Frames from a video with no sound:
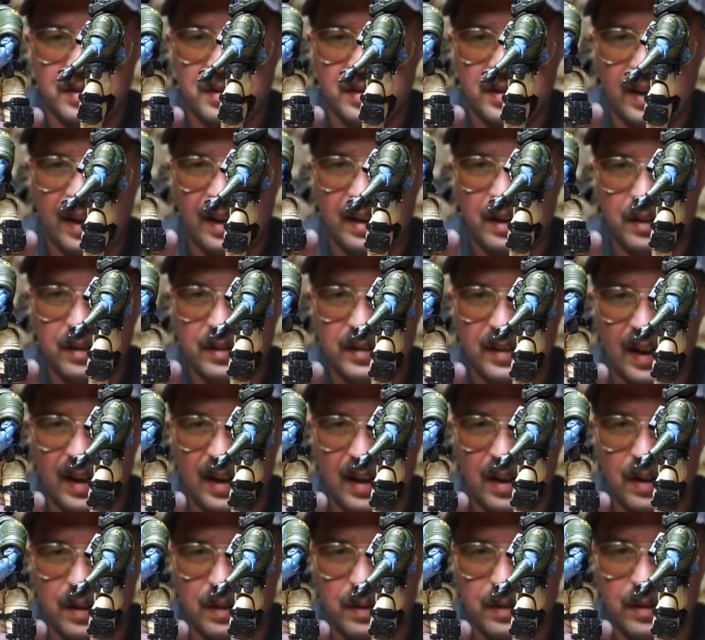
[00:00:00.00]
scaled
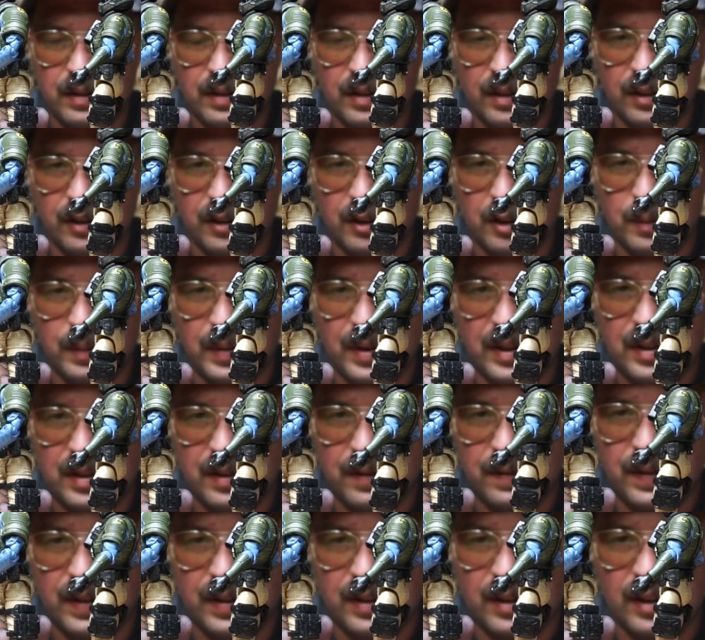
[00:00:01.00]
down a little bit
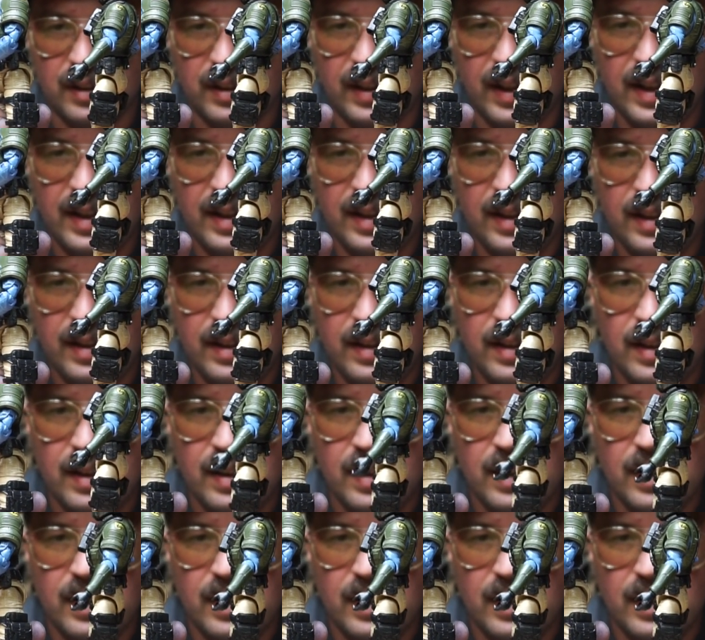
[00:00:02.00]
to fit the lady.